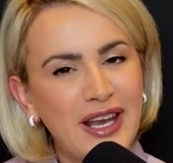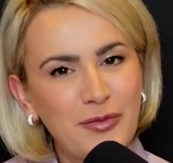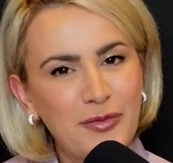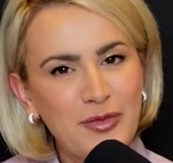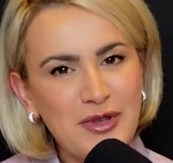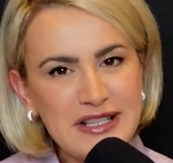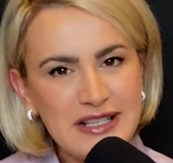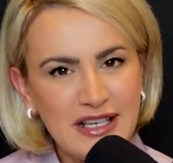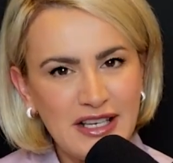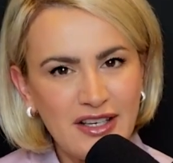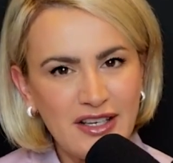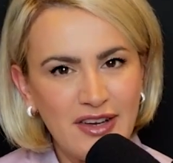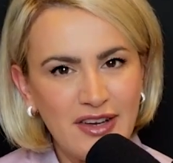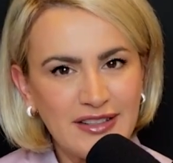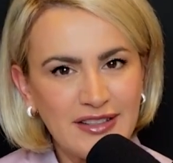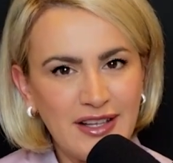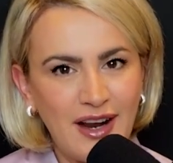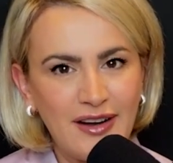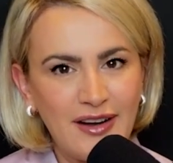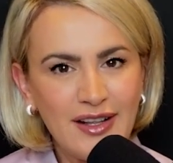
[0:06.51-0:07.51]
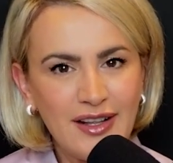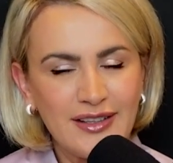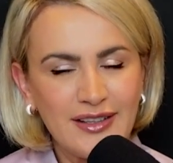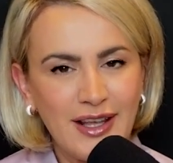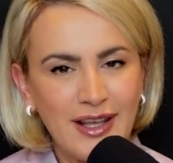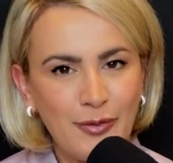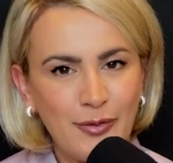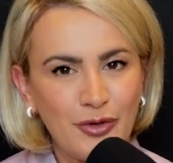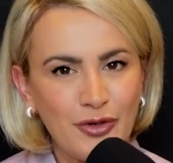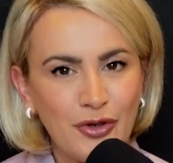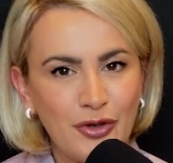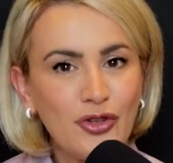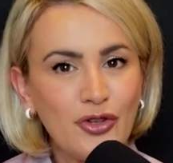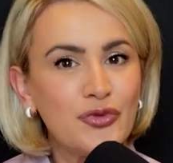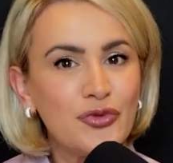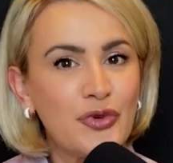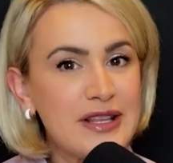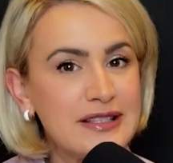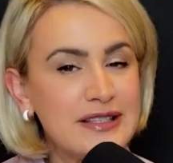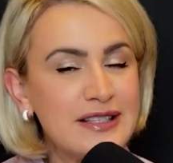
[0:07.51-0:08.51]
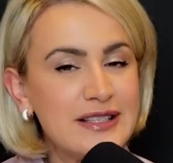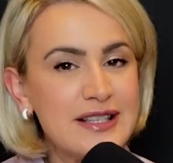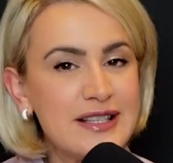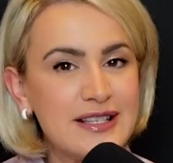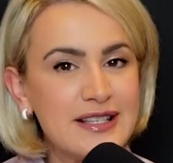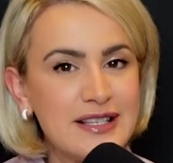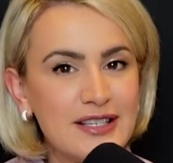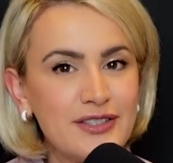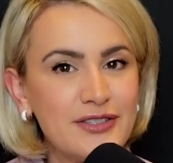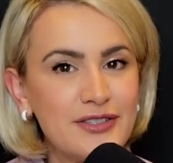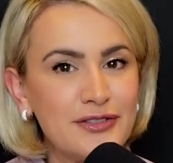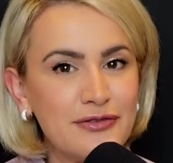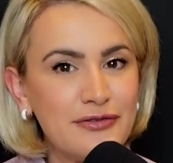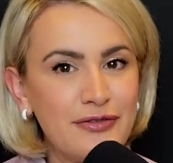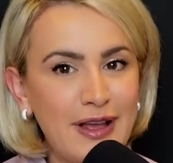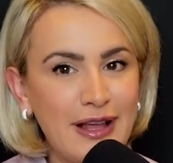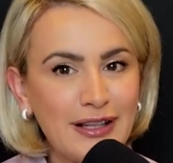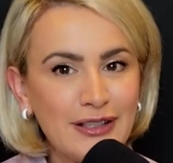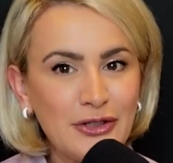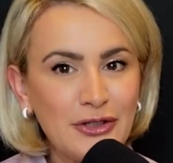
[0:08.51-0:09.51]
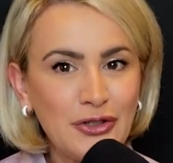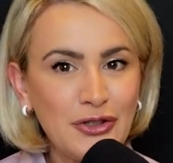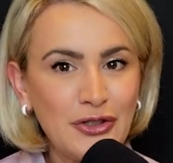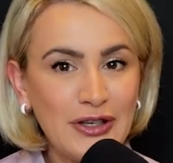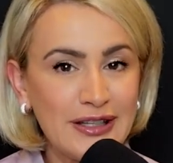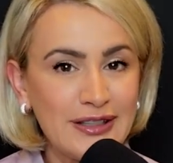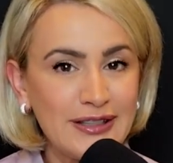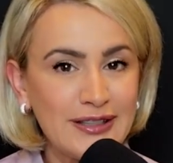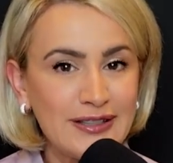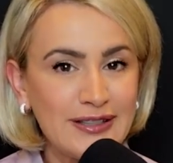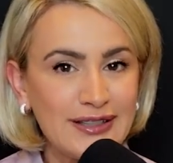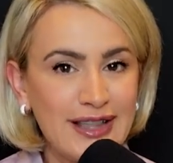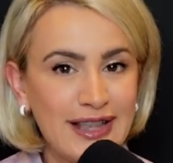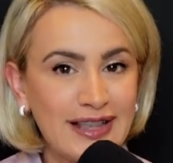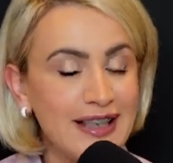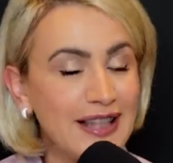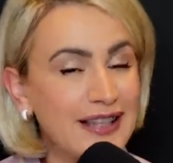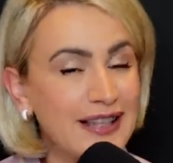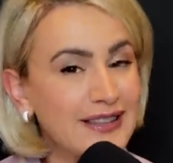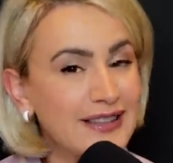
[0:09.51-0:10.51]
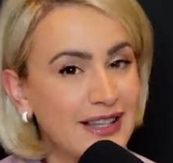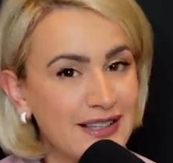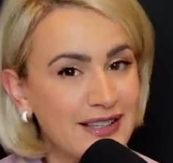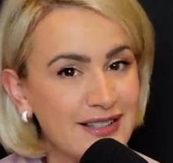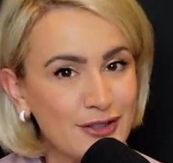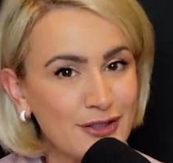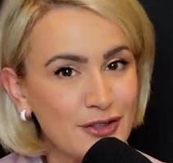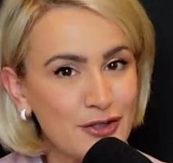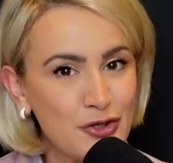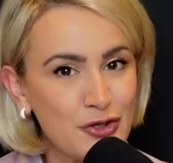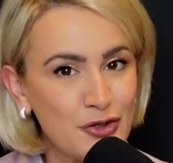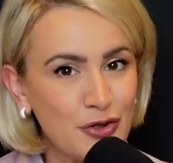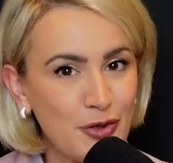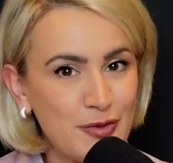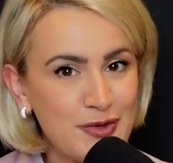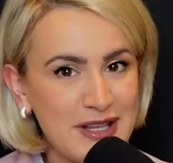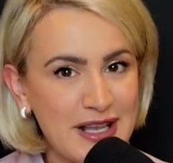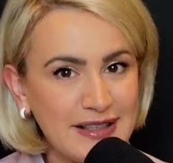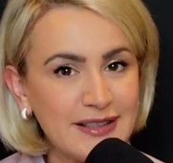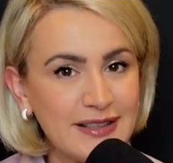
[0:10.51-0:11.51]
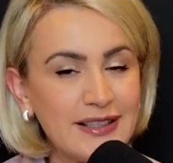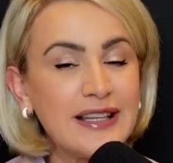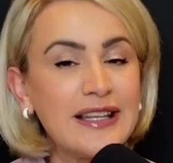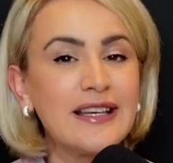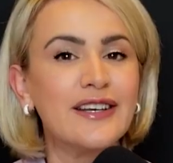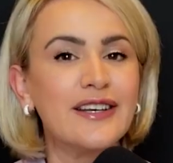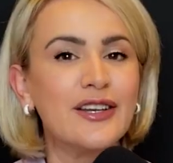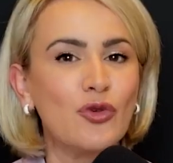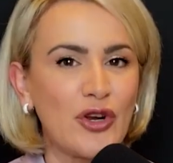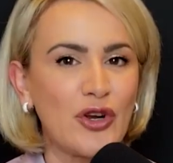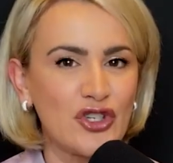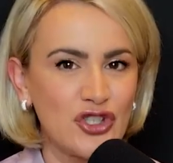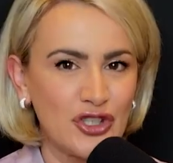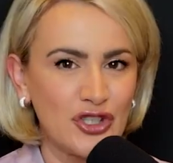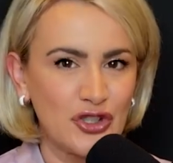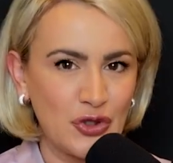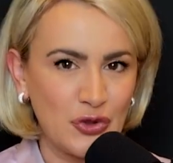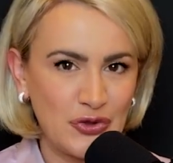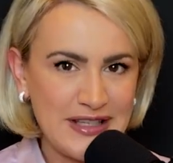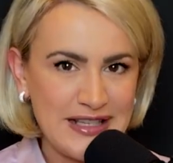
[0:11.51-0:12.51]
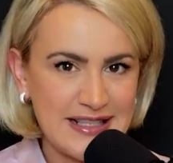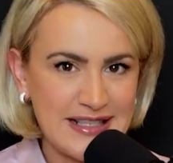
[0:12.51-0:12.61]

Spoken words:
My name is Ilva Tare and I'm a non-resident senior fellow at the Atlantic Council's Europe Center here in Washington,